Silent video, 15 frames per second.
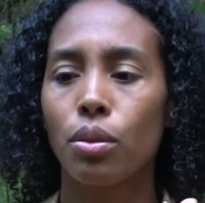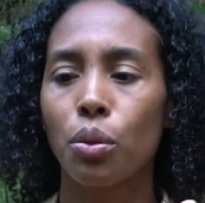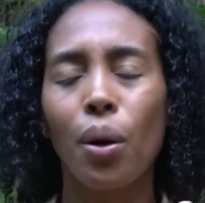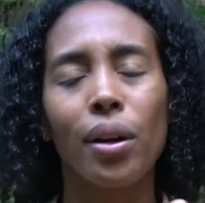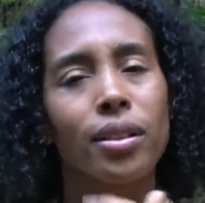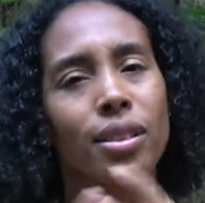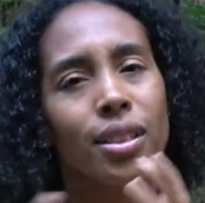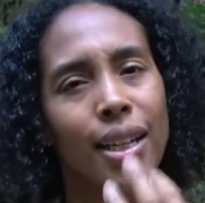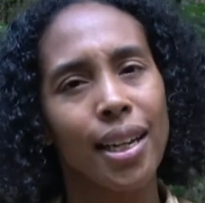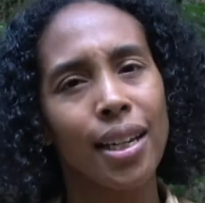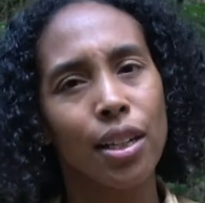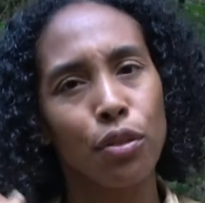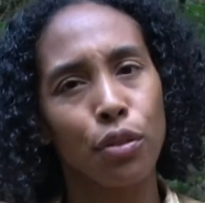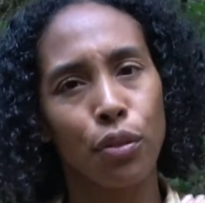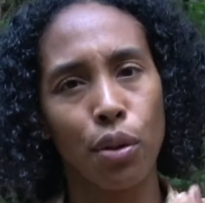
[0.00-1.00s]
understand
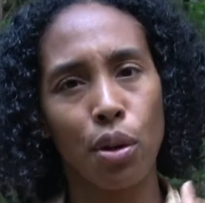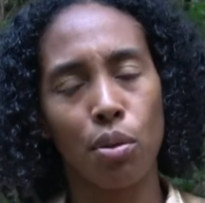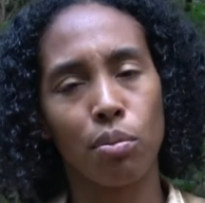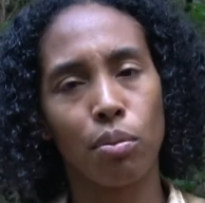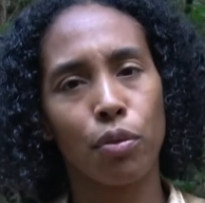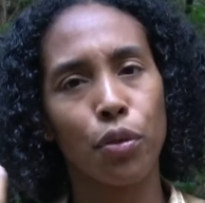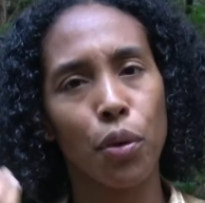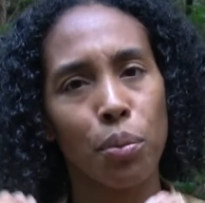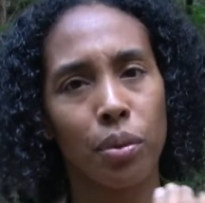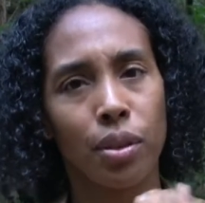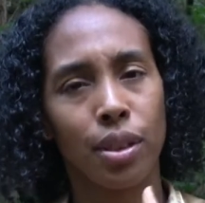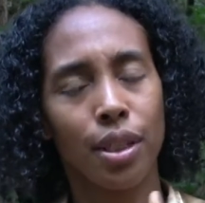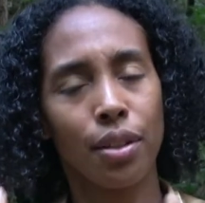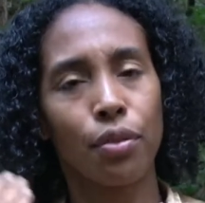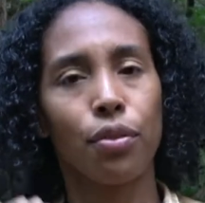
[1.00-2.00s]
it from a
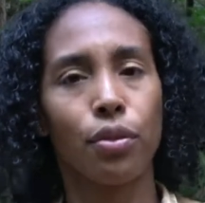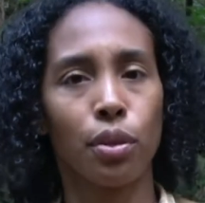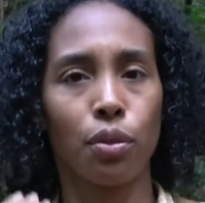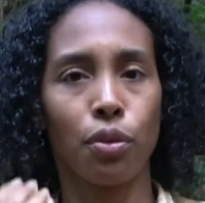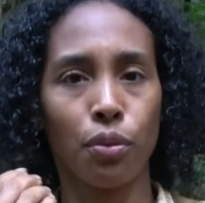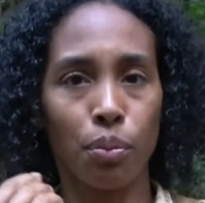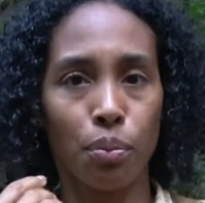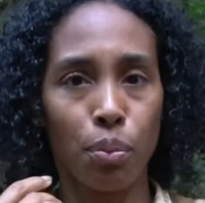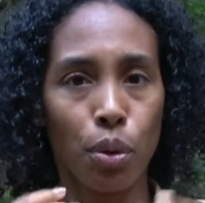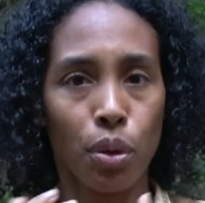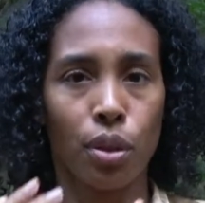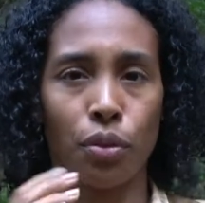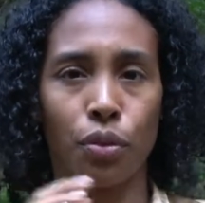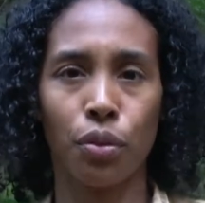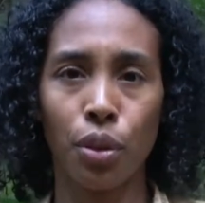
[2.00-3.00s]
different point
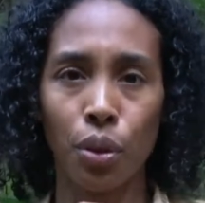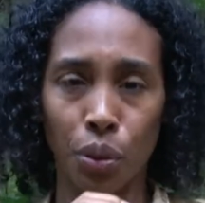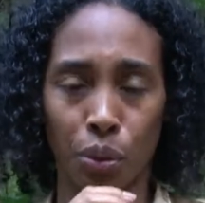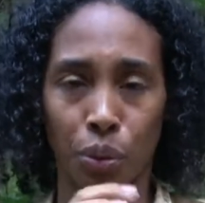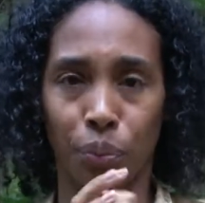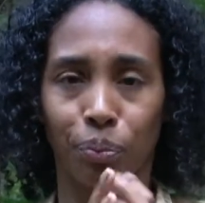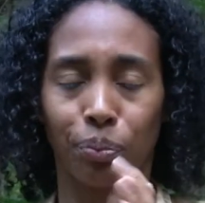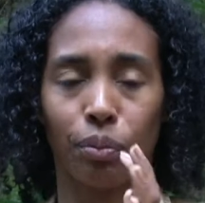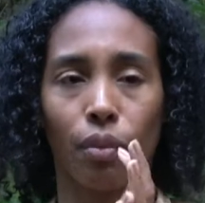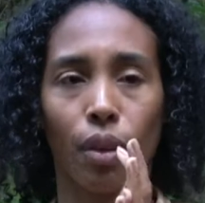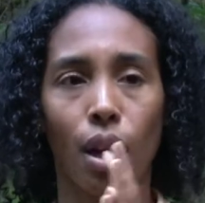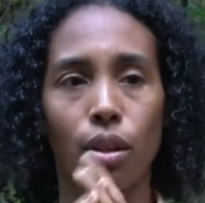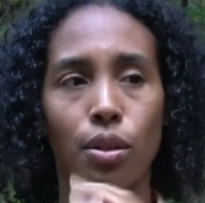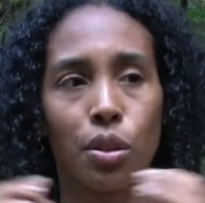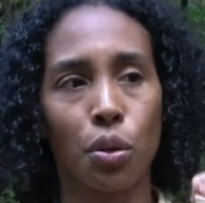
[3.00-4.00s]
of view.
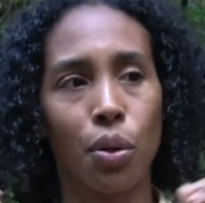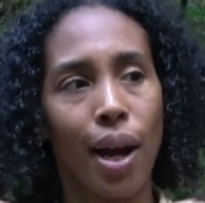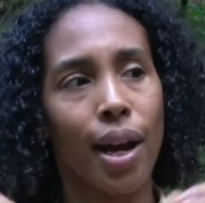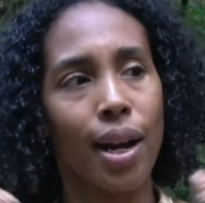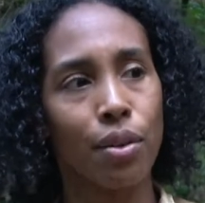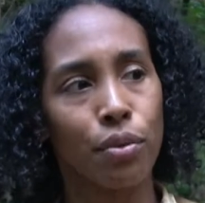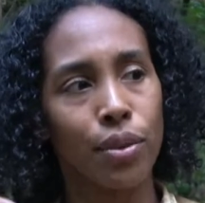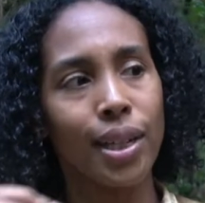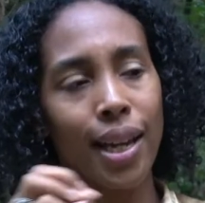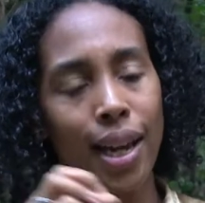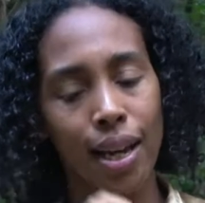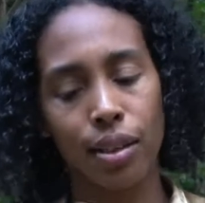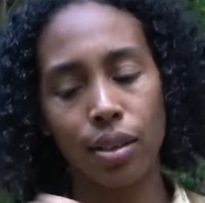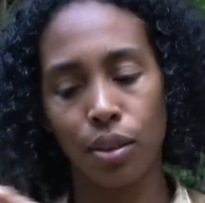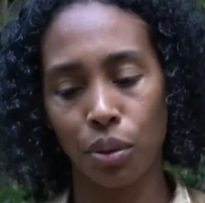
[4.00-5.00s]
So I really
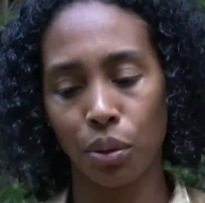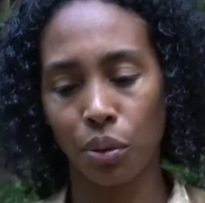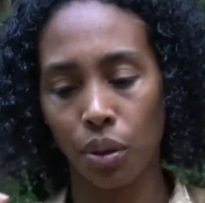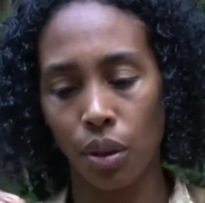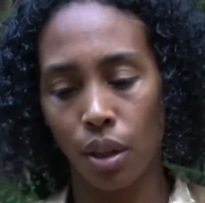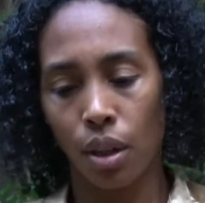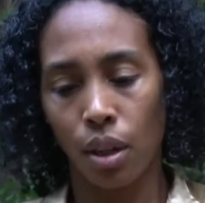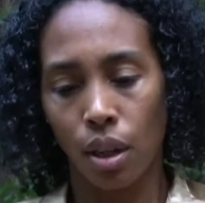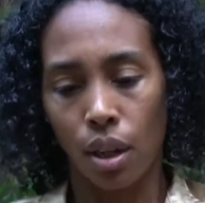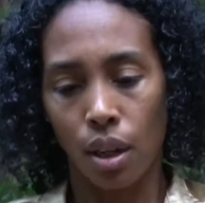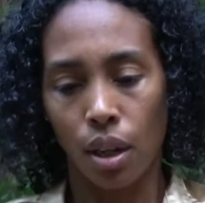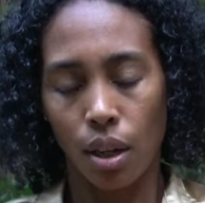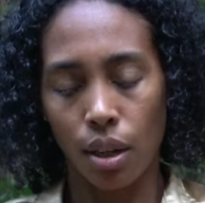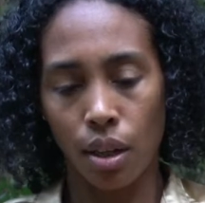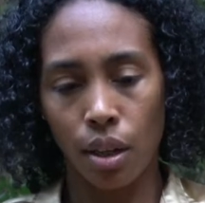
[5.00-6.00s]
had to
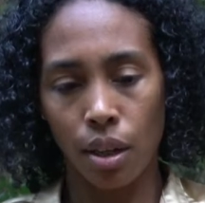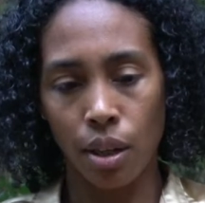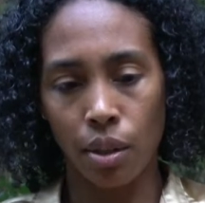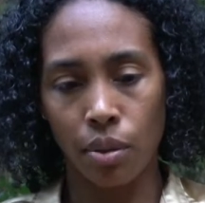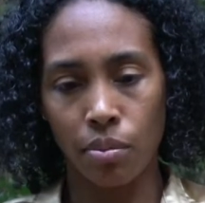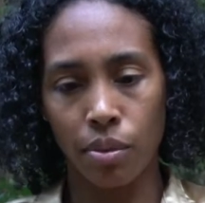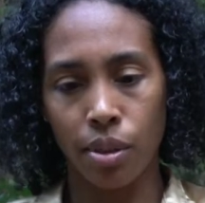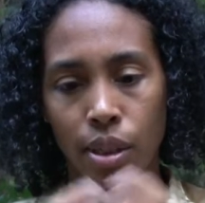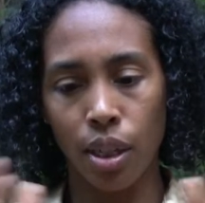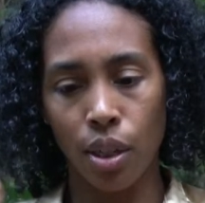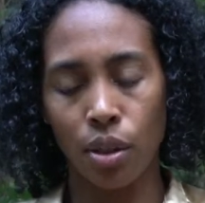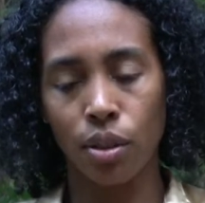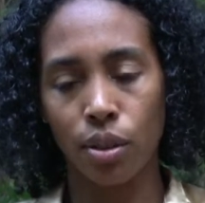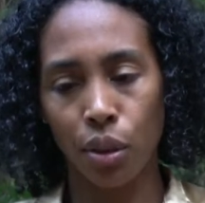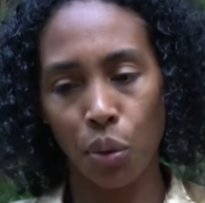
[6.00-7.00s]

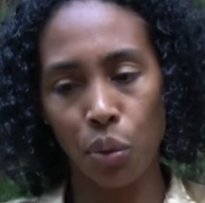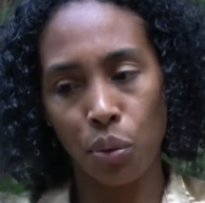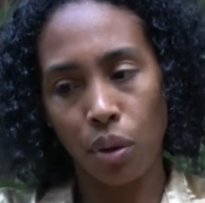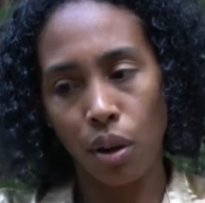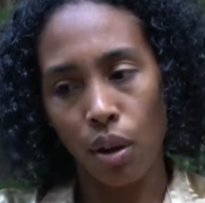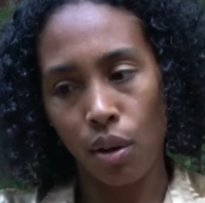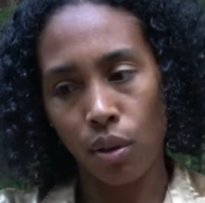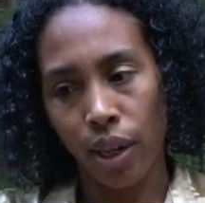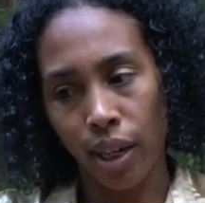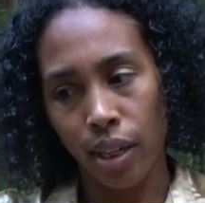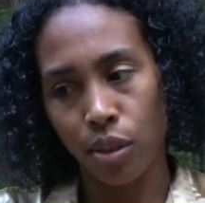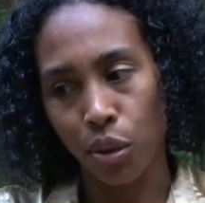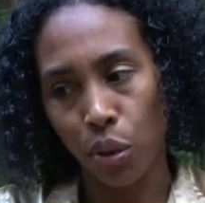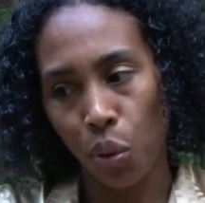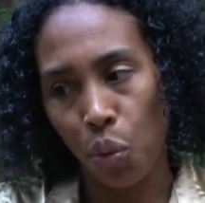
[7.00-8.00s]
see, so okay,
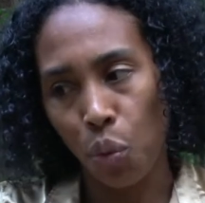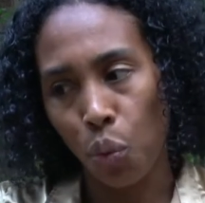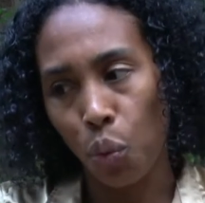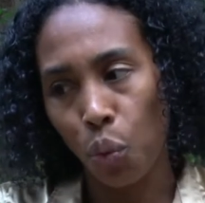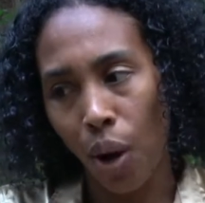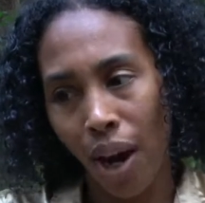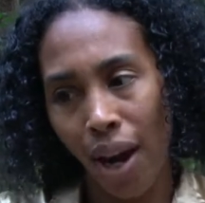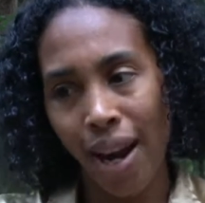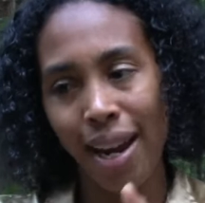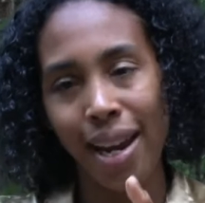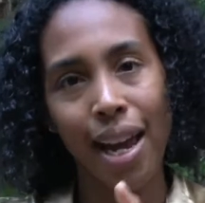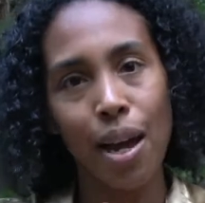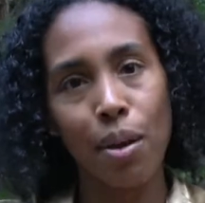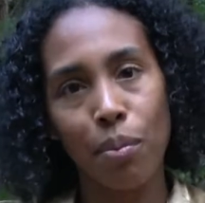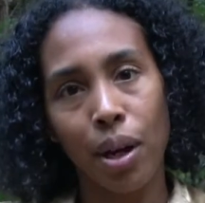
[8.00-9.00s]
so why
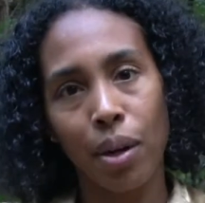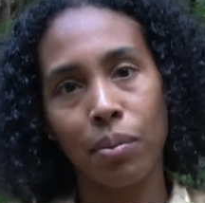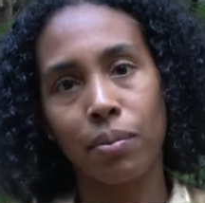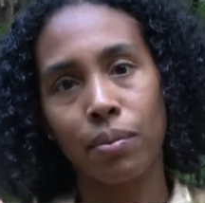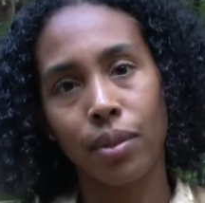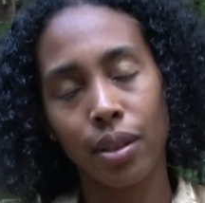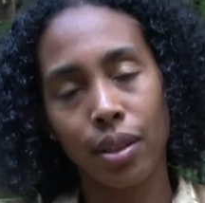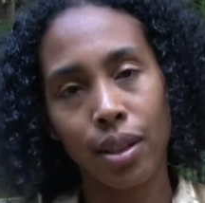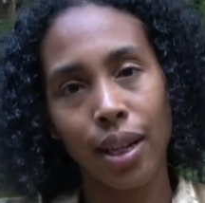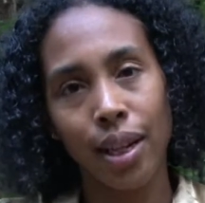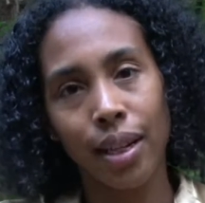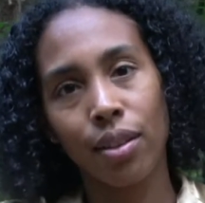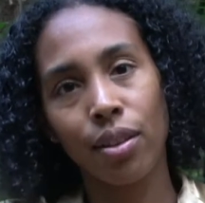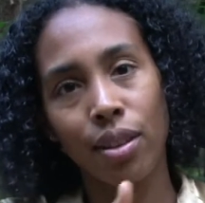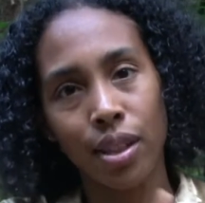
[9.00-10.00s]
am I
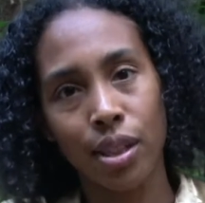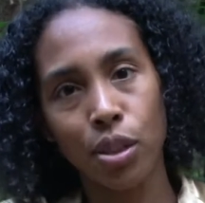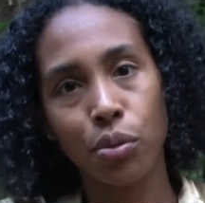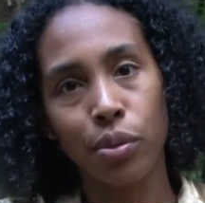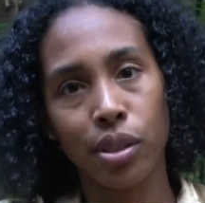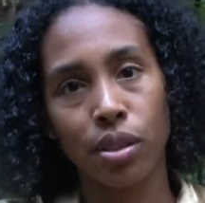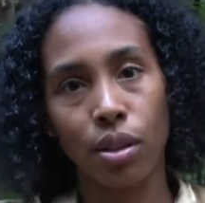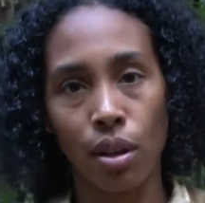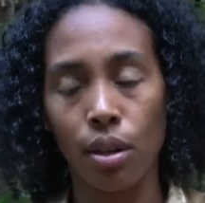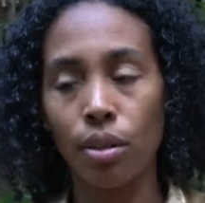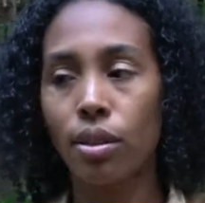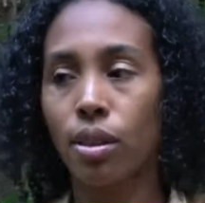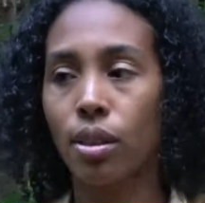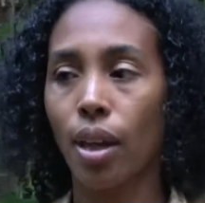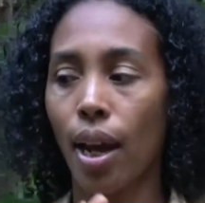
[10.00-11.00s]
getting these
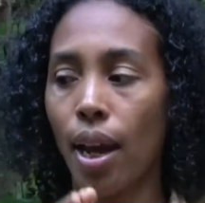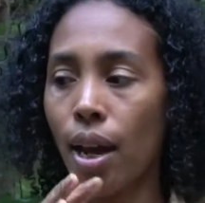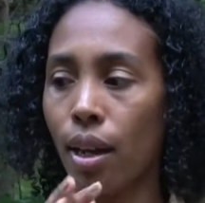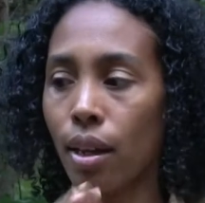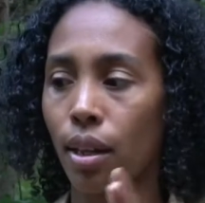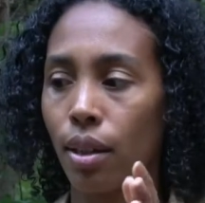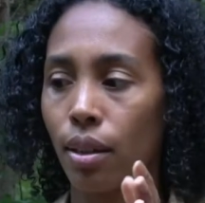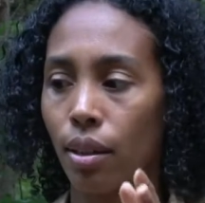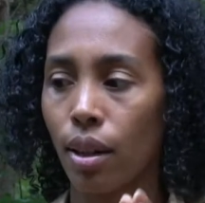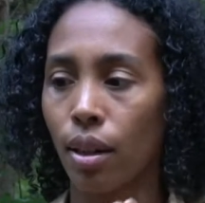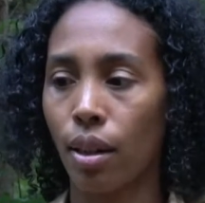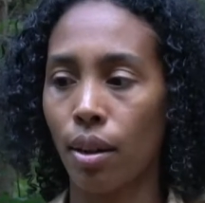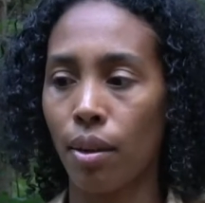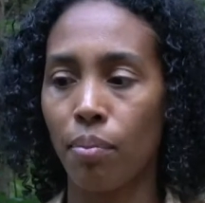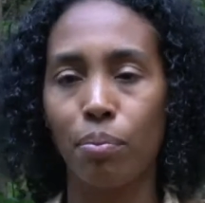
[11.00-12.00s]
results? And
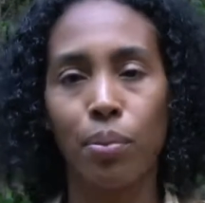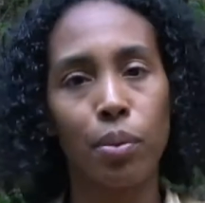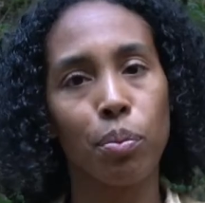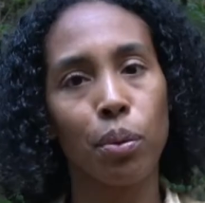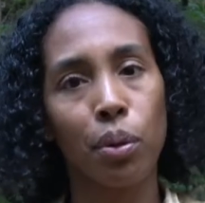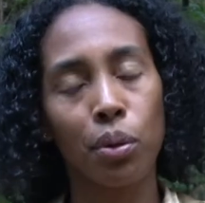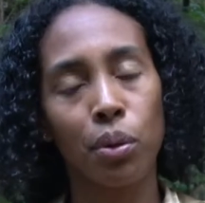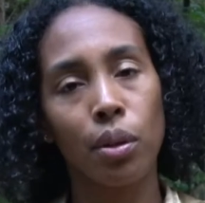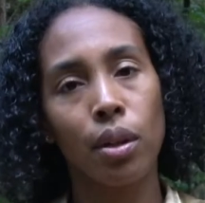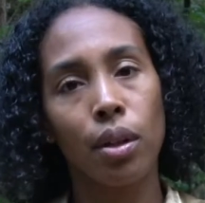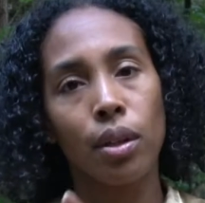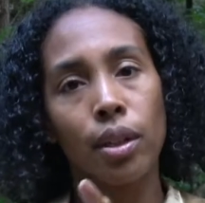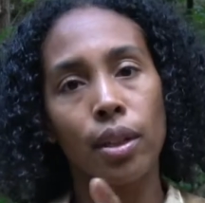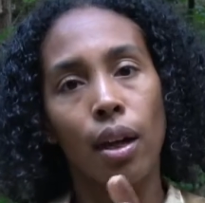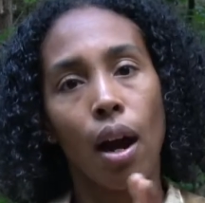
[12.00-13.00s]
people
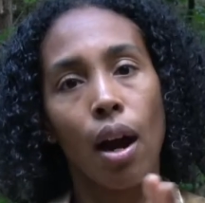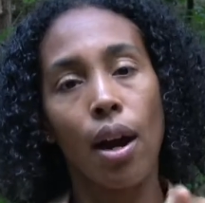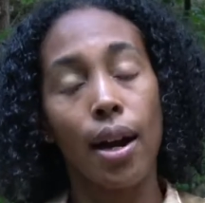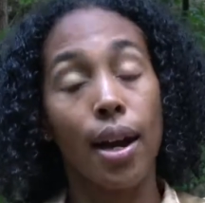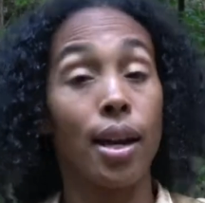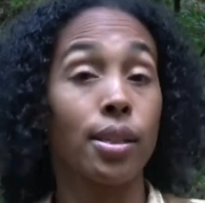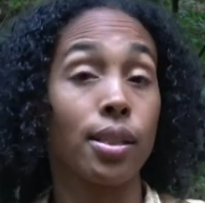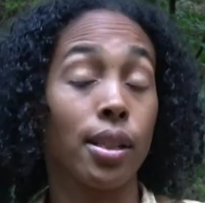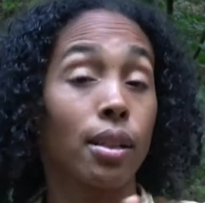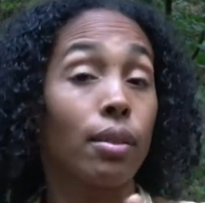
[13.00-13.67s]
are asked,